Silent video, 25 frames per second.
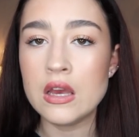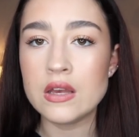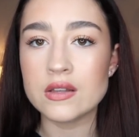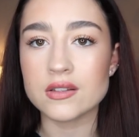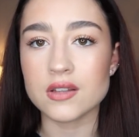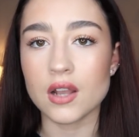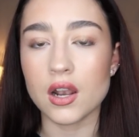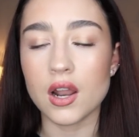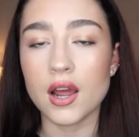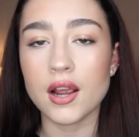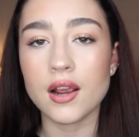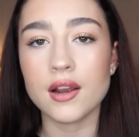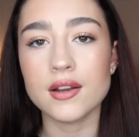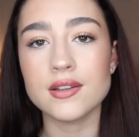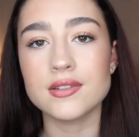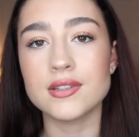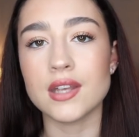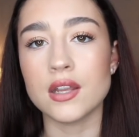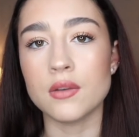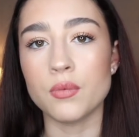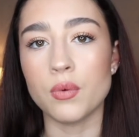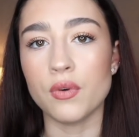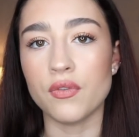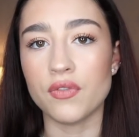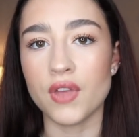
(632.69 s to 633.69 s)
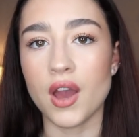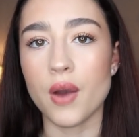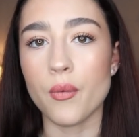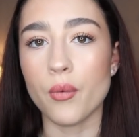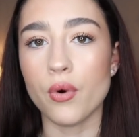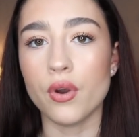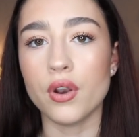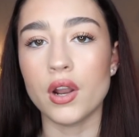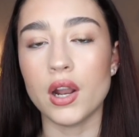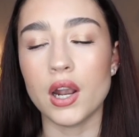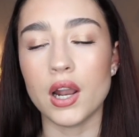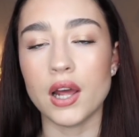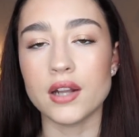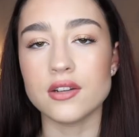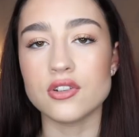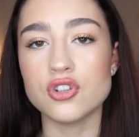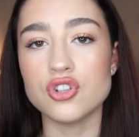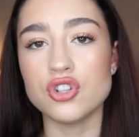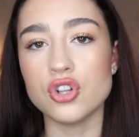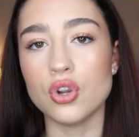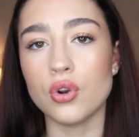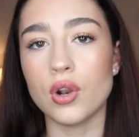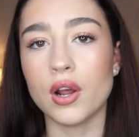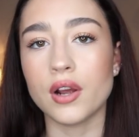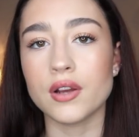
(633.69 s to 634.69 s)
So like I said, with that one, I like to
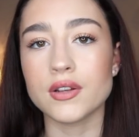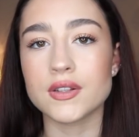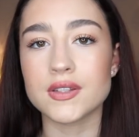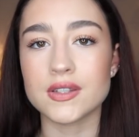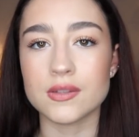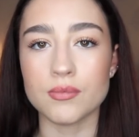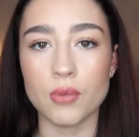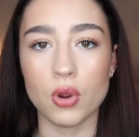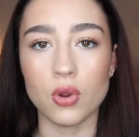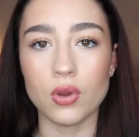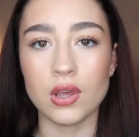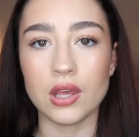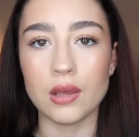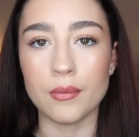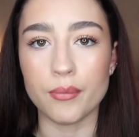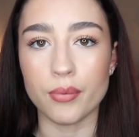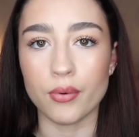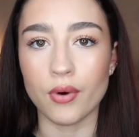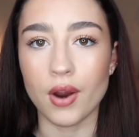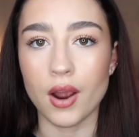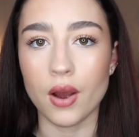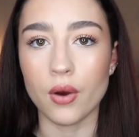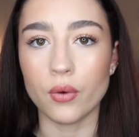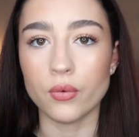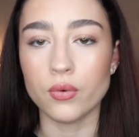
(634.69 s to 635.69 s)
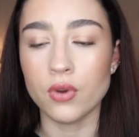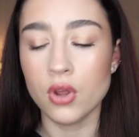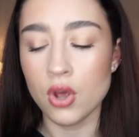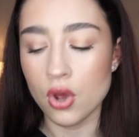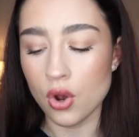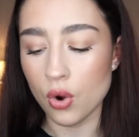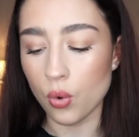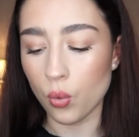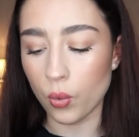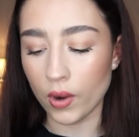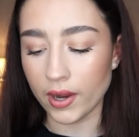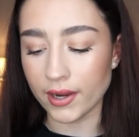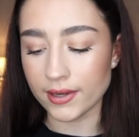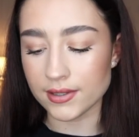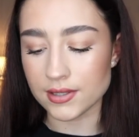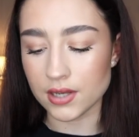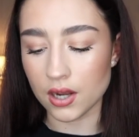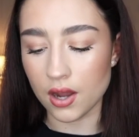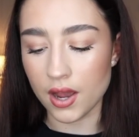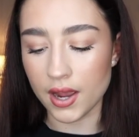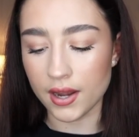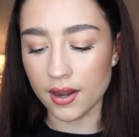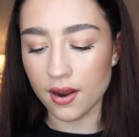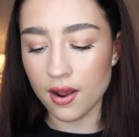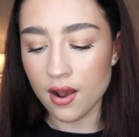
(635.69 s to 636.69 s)
do like a smoky brown winged
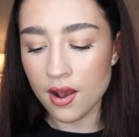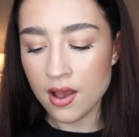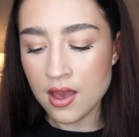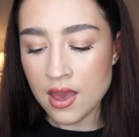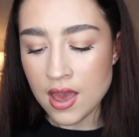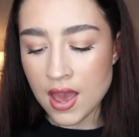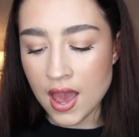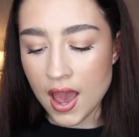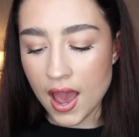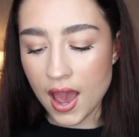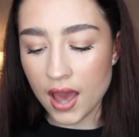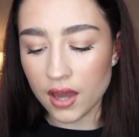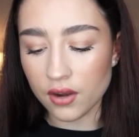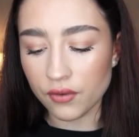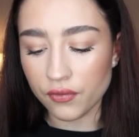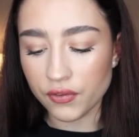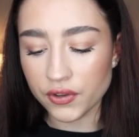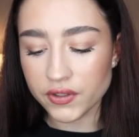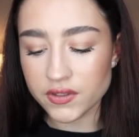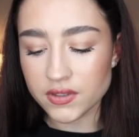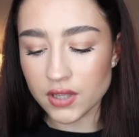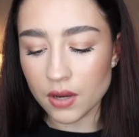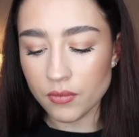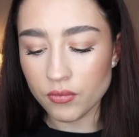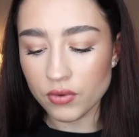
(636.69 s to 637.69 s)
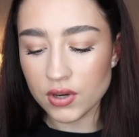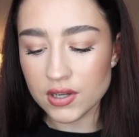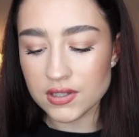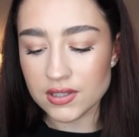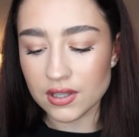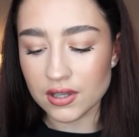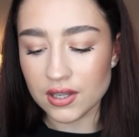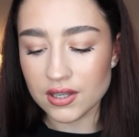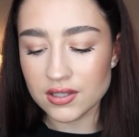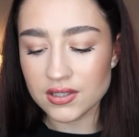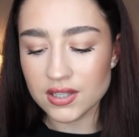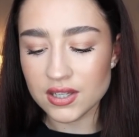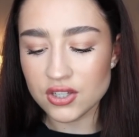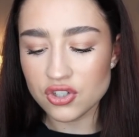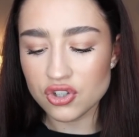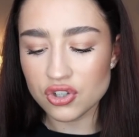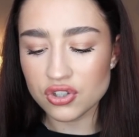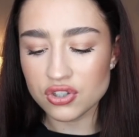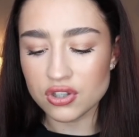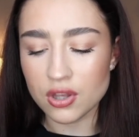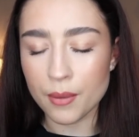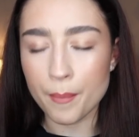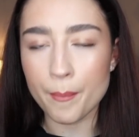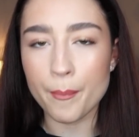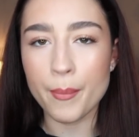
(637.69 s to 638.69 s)
liner, and for some reason this is
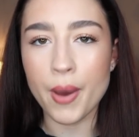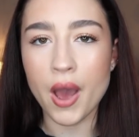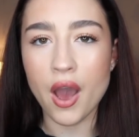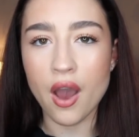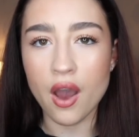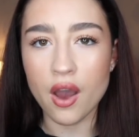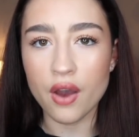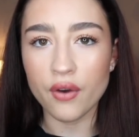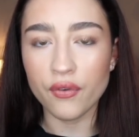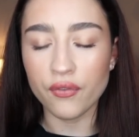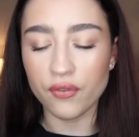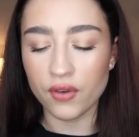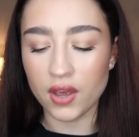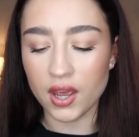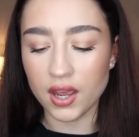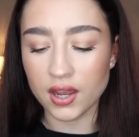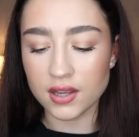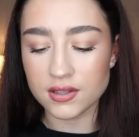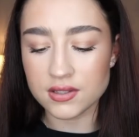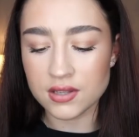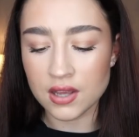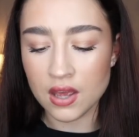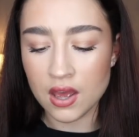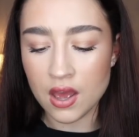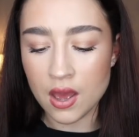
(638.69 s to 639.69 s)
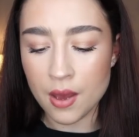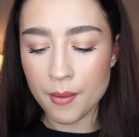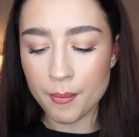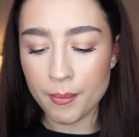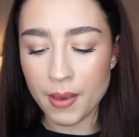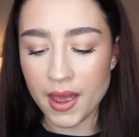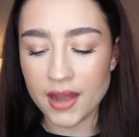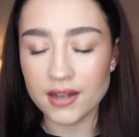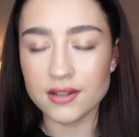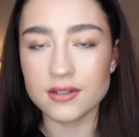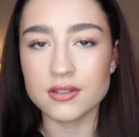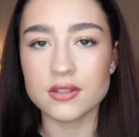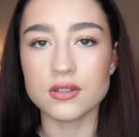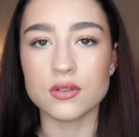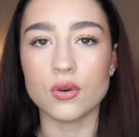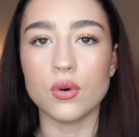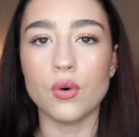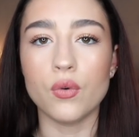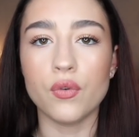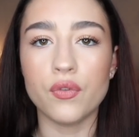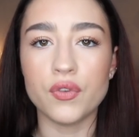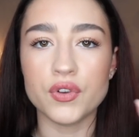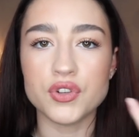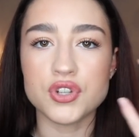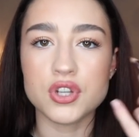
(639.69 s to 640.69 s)
just the perfect
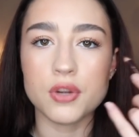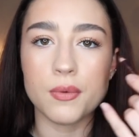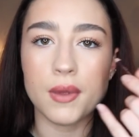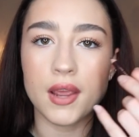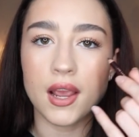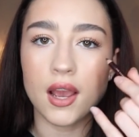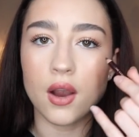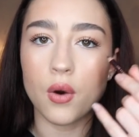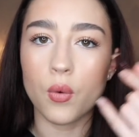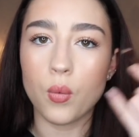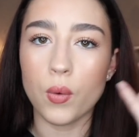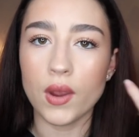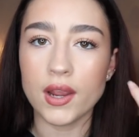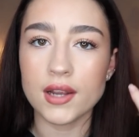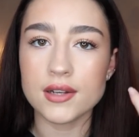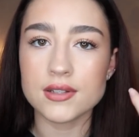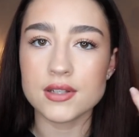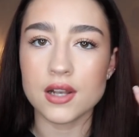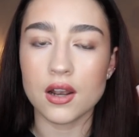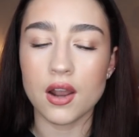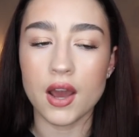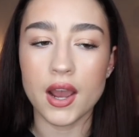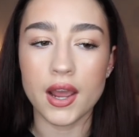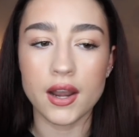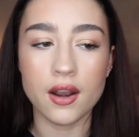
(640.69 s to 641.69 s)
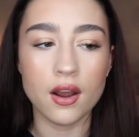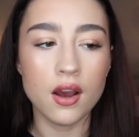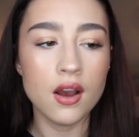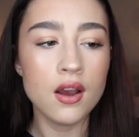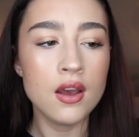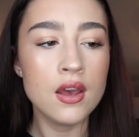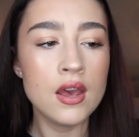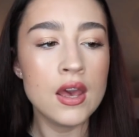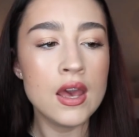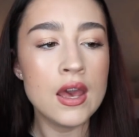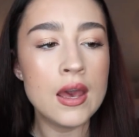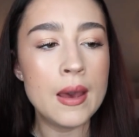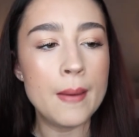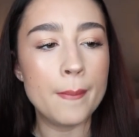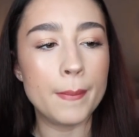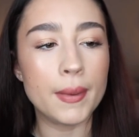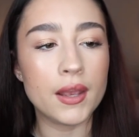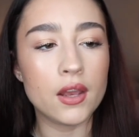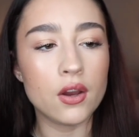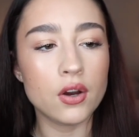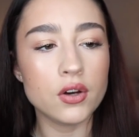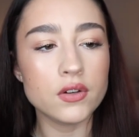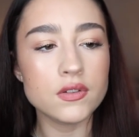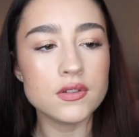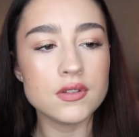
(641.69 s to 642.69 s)
pencil for doing a winged liner,
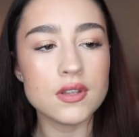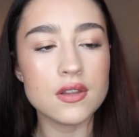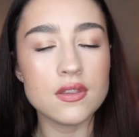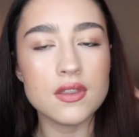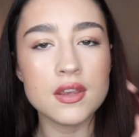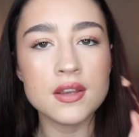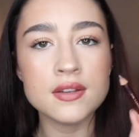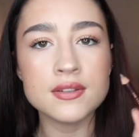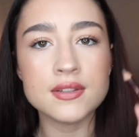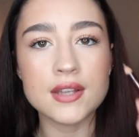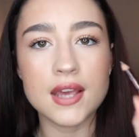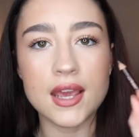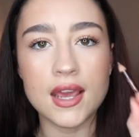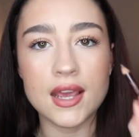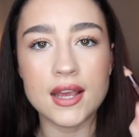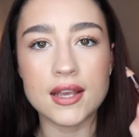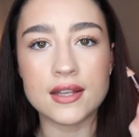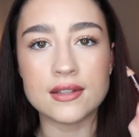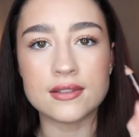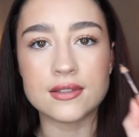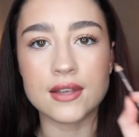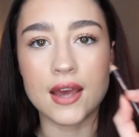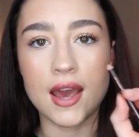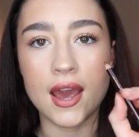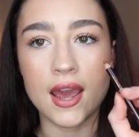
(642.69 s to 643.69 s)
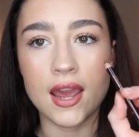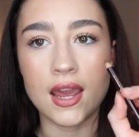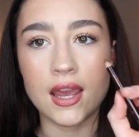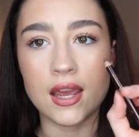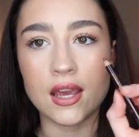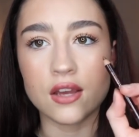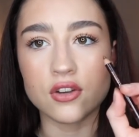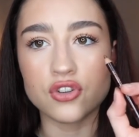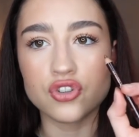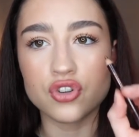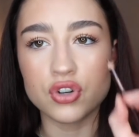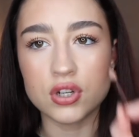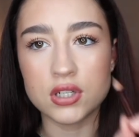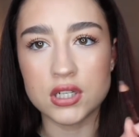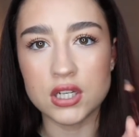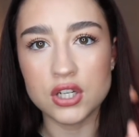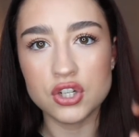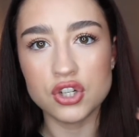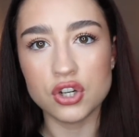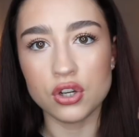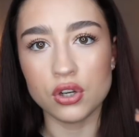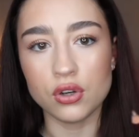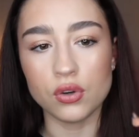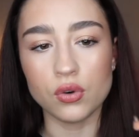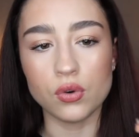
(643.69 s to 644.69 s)
because this is a
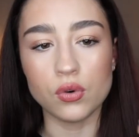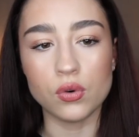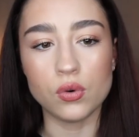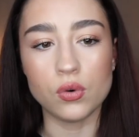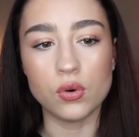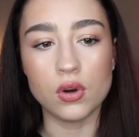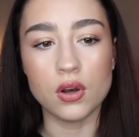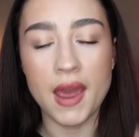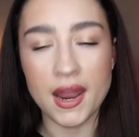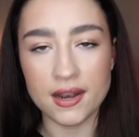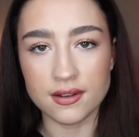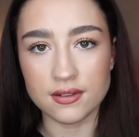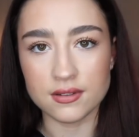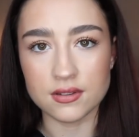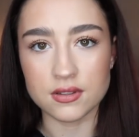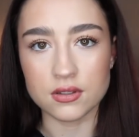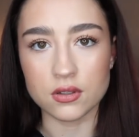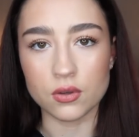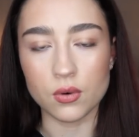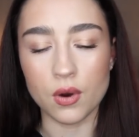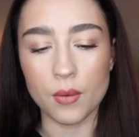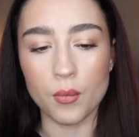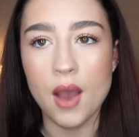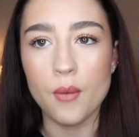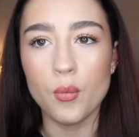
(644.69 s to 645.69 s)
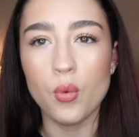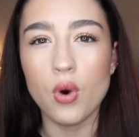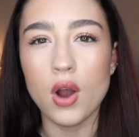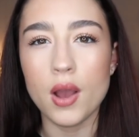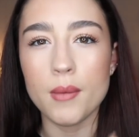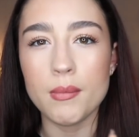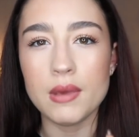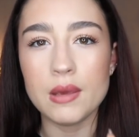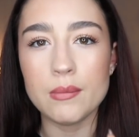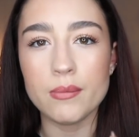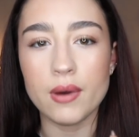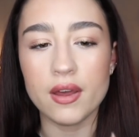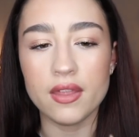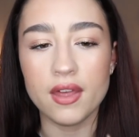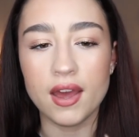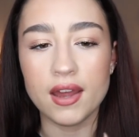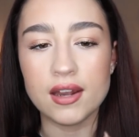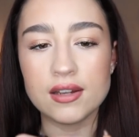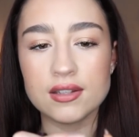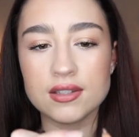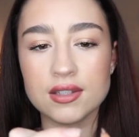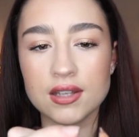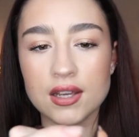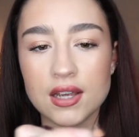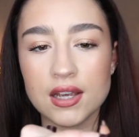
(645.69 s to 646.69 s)
traditional pencil, and what I mean by that
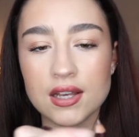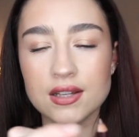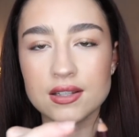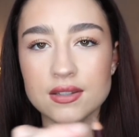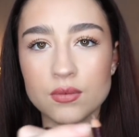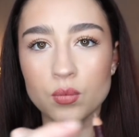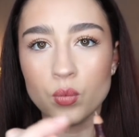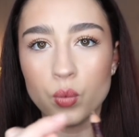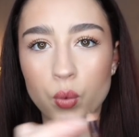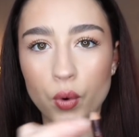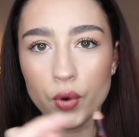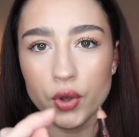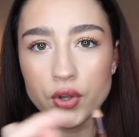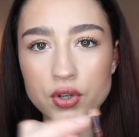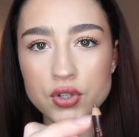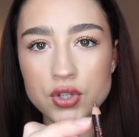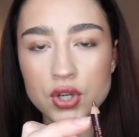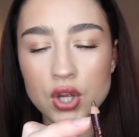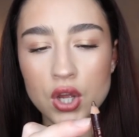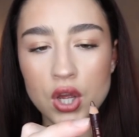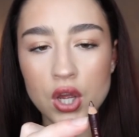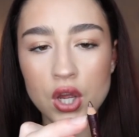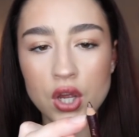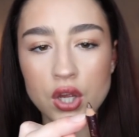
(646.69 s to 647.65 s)
is that it's wood.